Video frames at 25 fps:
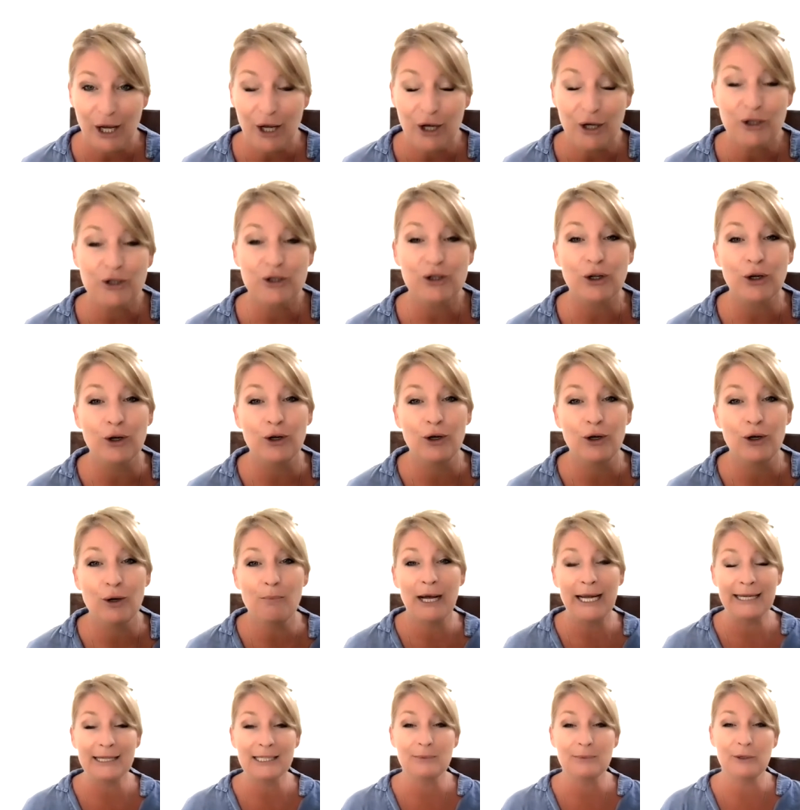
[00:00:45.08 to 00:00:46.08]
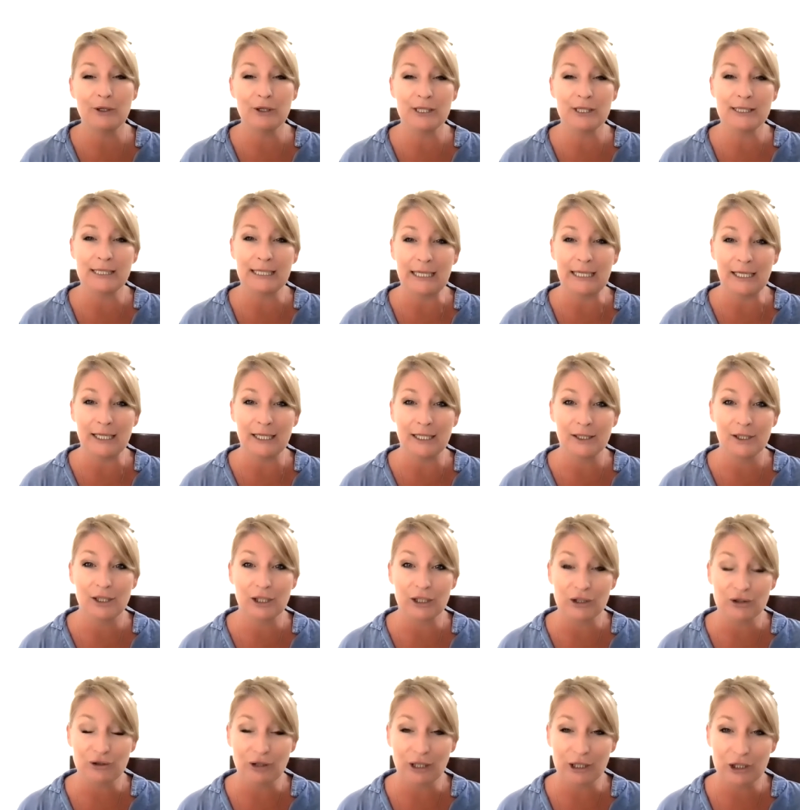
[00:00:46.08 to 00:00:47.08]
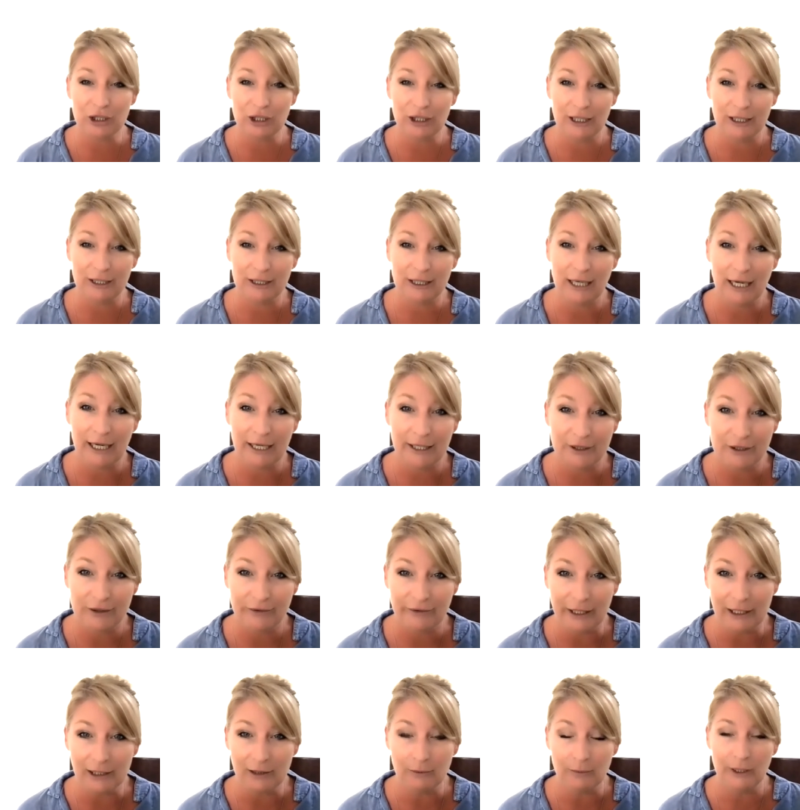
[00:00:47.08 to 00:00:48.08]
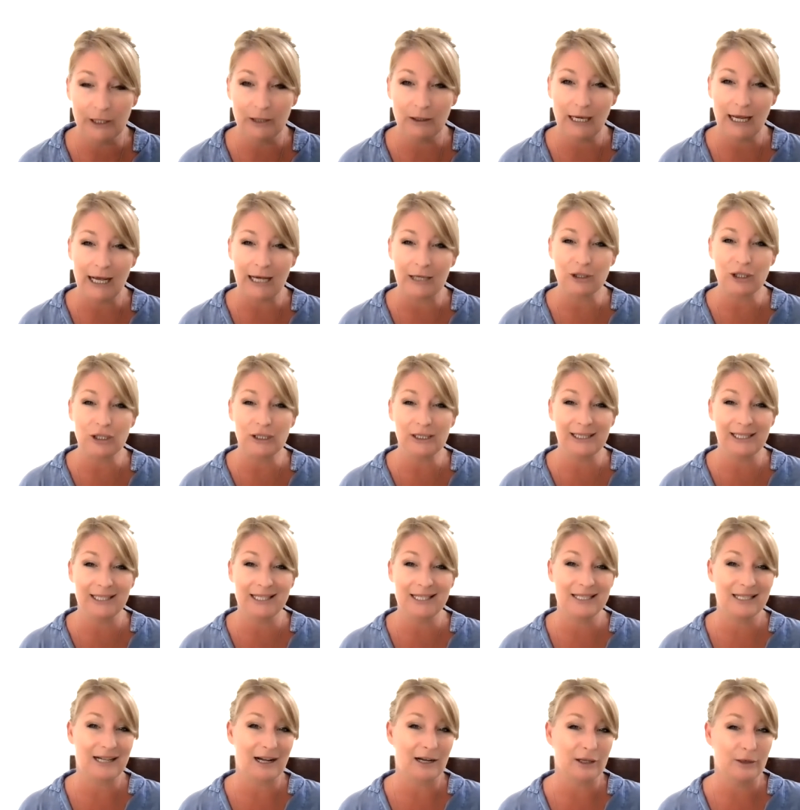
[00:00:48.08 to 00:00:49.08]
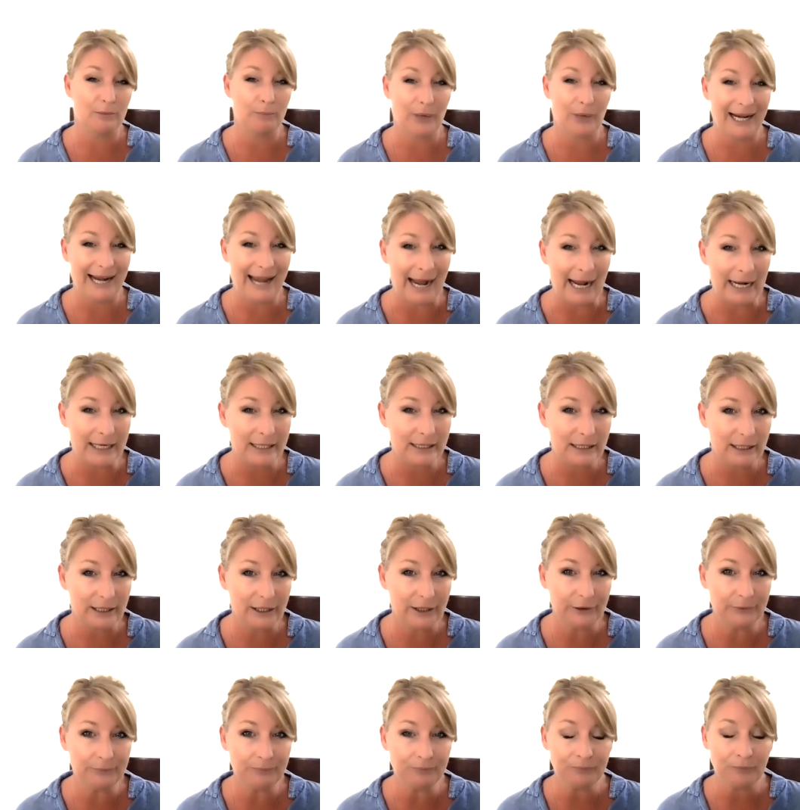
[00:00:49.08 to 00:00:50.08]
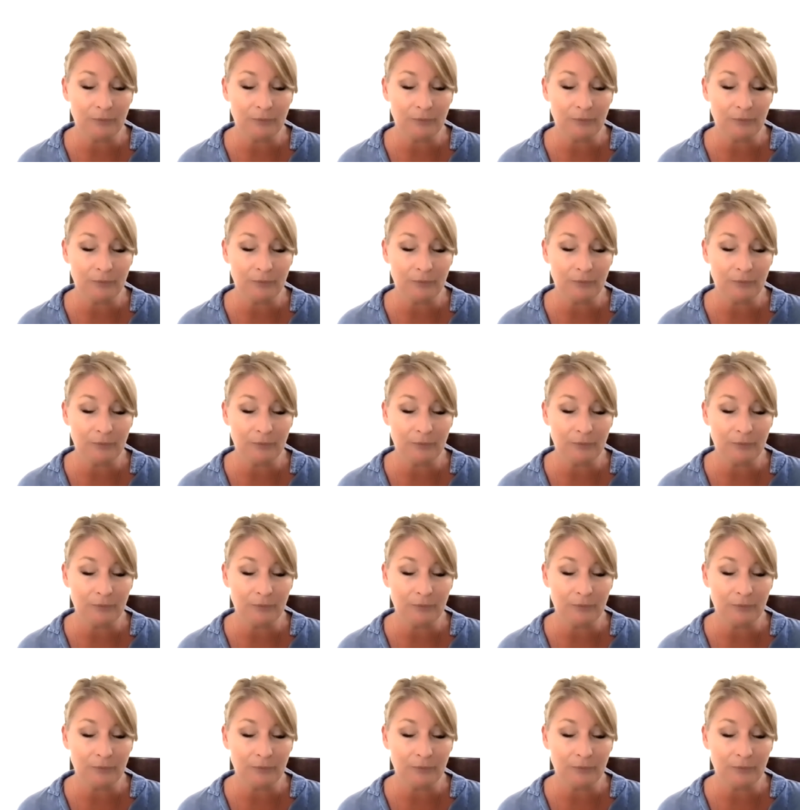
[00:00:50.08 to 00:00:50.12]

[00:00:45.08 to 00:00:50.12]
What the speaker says: So my experience in construction and development actually started by accident.